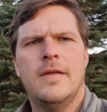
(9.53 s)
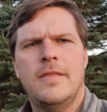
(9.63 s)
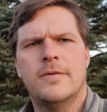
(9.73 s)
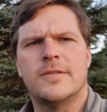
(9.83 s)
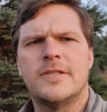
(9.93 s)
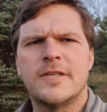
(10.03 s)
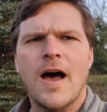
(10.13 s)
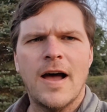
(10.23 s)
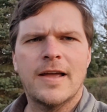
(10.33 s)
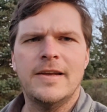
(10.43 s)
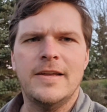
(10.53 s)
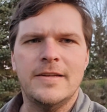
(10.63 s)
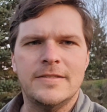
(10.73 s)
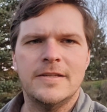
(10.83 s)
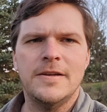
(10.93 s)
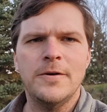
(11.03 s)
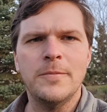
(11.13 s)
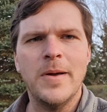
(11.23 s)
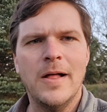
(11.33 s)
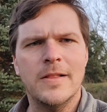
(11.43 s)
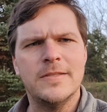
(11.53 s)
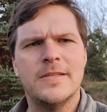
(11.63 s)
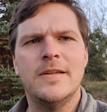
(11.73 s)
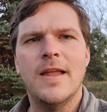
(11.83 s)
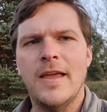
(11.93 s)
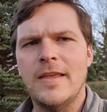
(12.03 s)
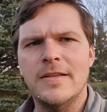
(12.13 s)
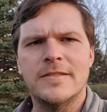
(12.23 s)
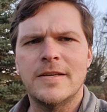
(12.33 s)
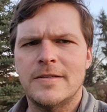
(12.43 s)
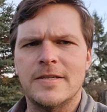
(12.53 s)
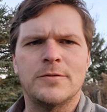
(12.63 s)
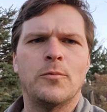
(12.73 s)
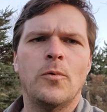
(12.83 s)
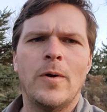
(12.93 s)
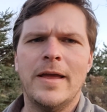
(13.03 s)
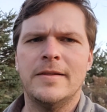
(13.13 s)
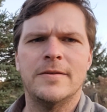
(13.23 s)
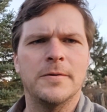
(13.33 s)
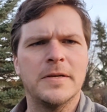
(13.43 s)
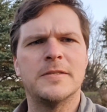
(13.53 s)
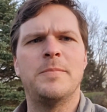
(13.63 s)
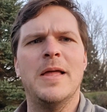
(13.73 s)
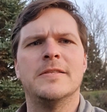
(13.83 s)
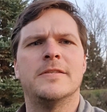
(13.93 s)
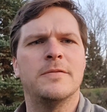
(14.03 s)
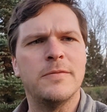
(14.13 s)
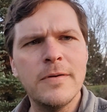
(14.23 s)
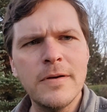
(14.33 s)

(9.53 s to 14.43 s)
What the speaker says: Those Sauconys and New Balance and Nikes, they're just way too expensive.